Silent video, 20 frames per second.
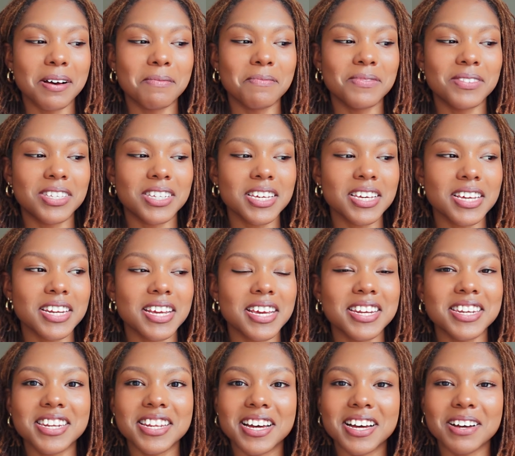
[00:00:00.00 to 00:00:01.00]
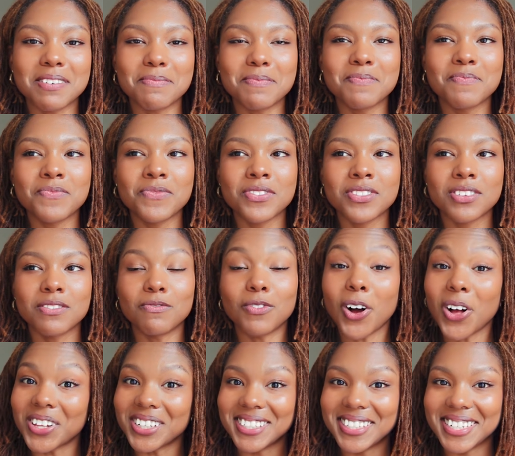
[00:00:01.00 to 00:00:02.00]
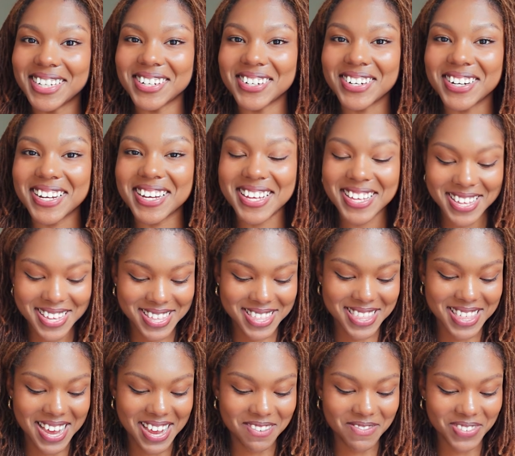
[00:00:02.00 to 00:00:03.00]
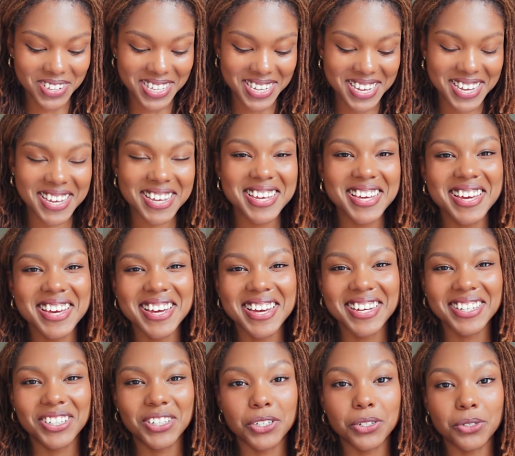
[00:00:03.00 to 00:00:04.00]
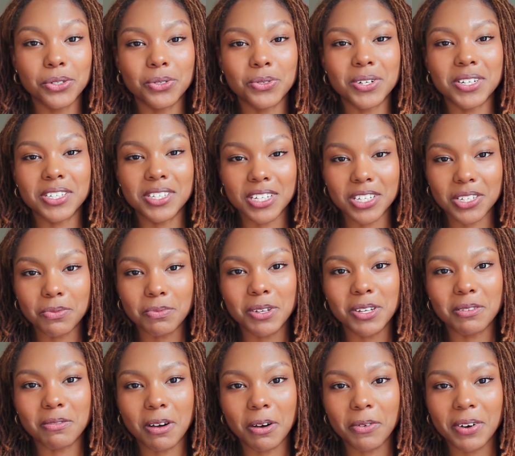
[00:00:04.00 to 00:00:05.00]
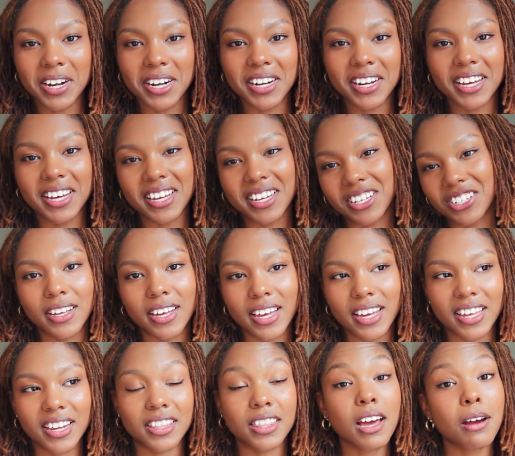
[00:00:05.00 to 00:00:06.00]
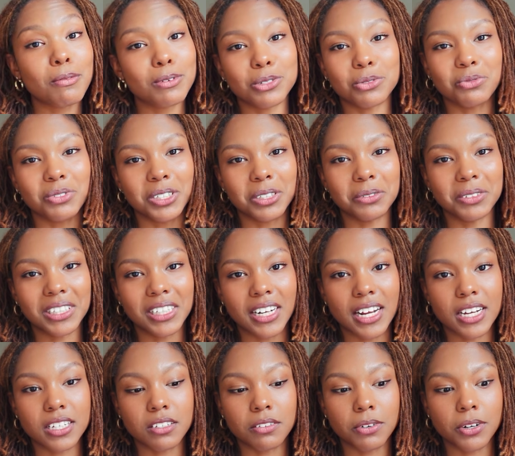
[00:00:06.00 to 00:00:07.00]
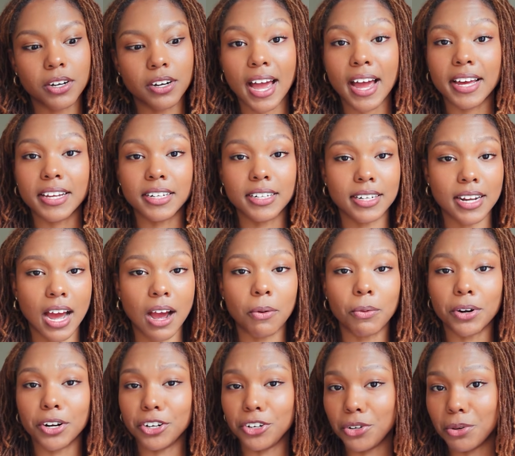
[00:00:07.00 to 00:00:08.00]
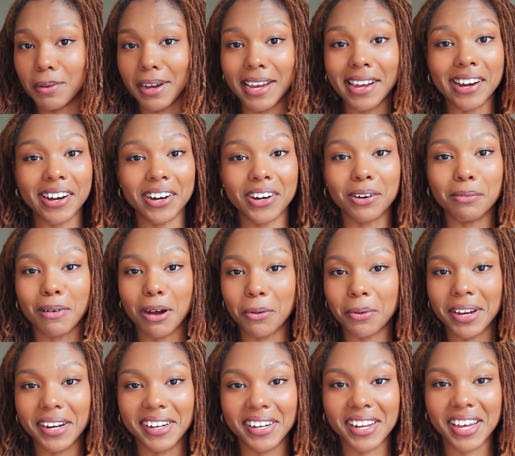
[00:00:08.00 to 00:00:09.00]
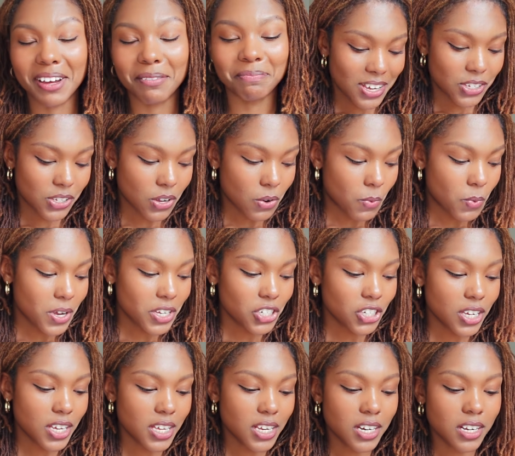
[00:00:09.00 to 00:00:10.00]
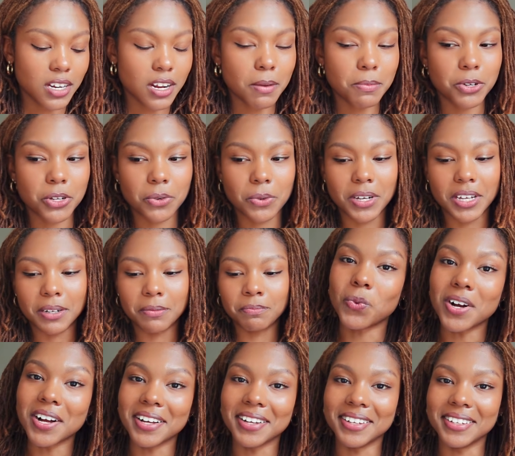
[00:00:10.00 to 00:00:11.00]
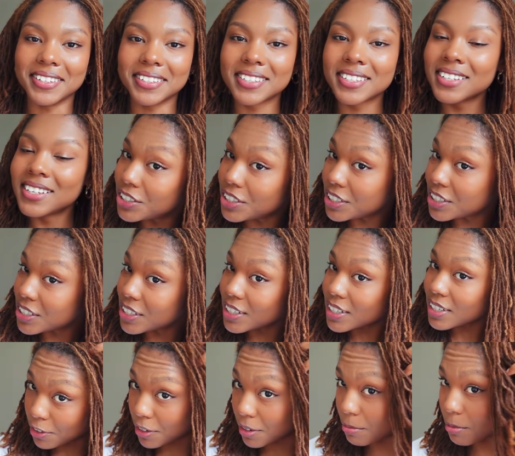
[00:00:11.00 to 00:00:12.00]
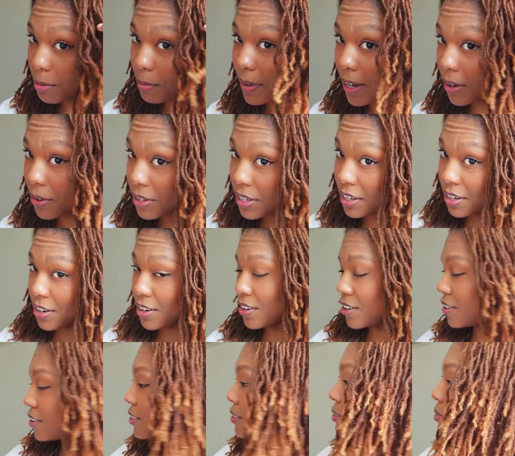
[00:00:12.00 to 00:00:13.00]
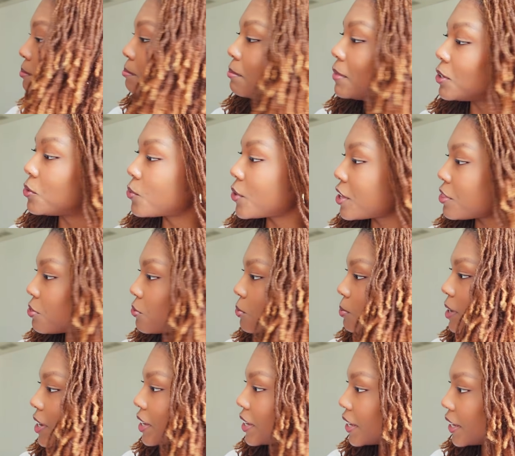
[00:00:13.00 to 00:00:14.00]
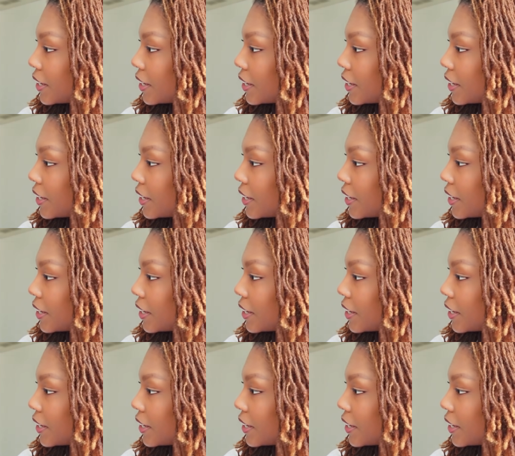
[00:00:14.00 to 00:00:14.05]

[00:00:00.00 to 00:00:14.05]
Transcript: Did end up volunteering, thankfully, to assist me on my wedding day, and that was really, really nice of her. I did not want to do my hair on my wedding day. So what she ended up doing was she took from about here, midway through my head,